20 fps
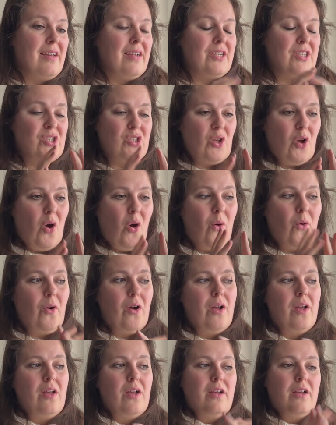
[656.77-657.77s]

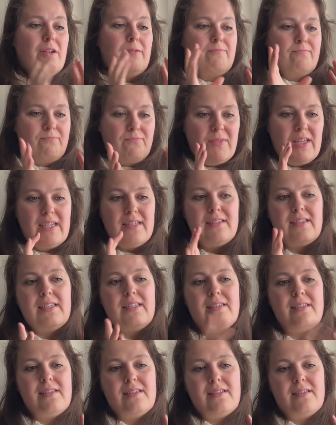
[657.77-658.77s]
So this
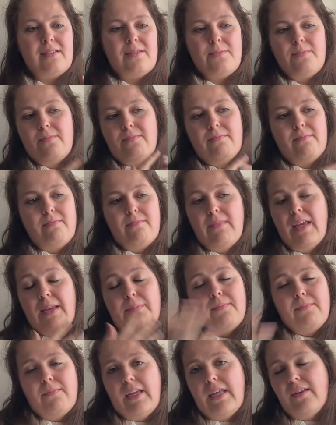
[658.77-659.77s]
is,
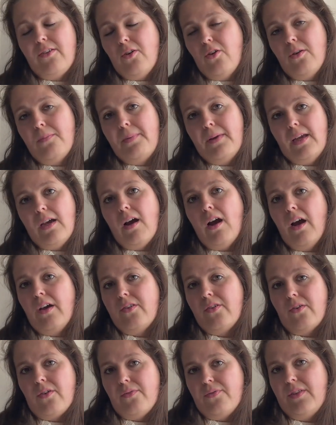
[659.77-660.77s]
it could be
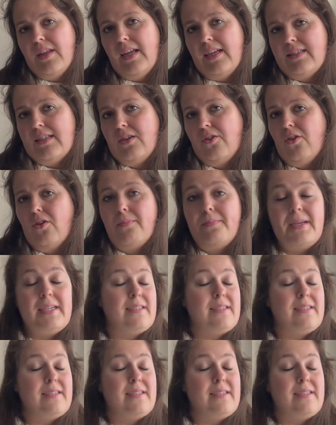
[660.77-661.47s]
either of these, it could be